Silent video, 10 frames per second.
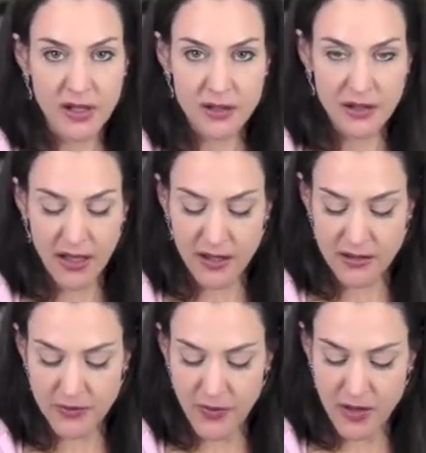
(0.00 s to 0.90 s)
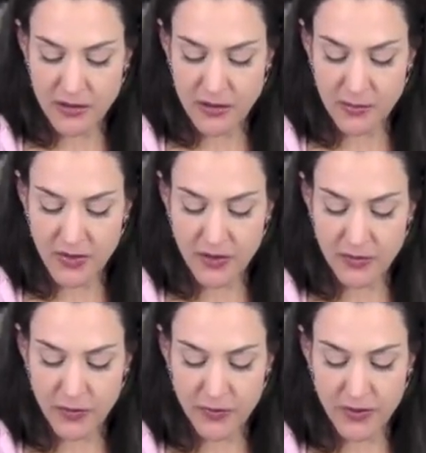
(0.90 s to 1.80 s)
to let His function be
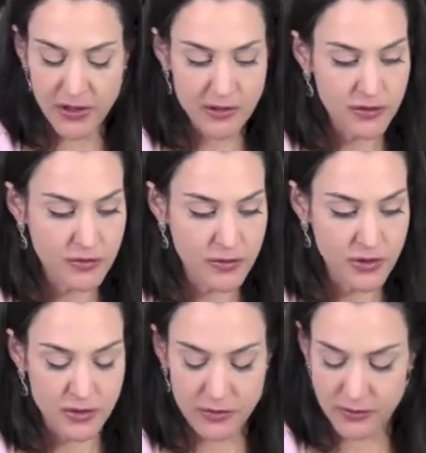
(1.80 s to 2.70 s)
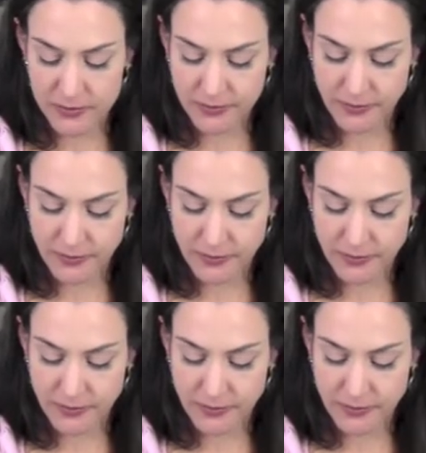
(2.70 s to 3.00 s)
fulfilled through you.